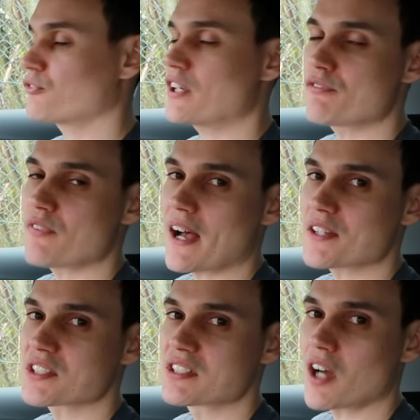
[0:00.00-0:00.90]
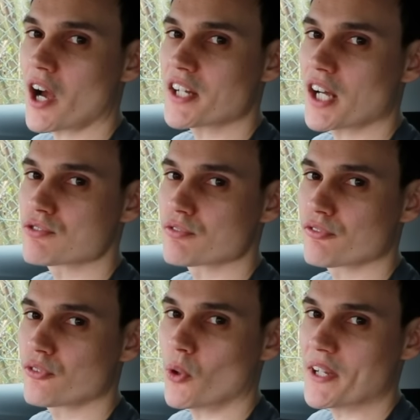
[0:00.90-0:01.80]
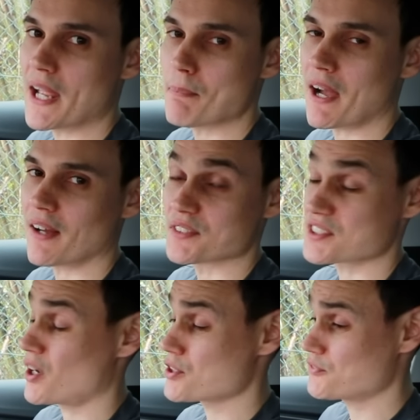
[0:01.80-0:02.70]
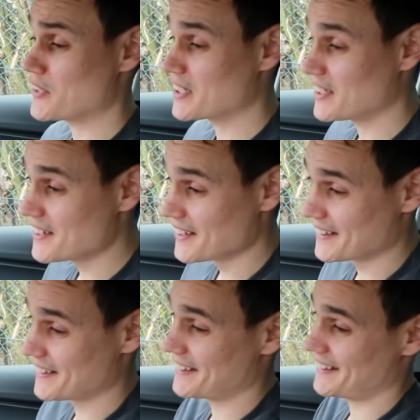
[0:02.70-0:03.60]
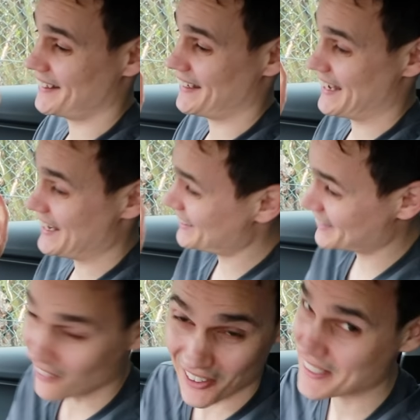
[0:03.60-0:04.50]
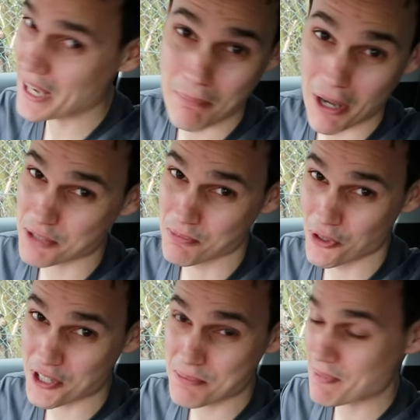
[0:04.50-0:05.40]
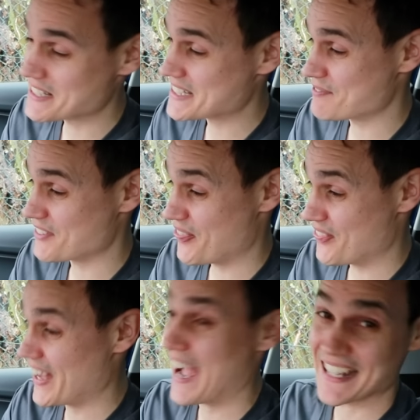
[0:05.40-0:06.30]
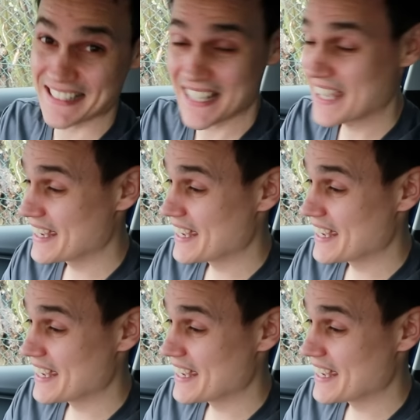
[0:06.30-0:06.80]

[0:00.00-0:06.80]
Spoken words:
£3,948. And I was thinking, it can't get much more expensive than that.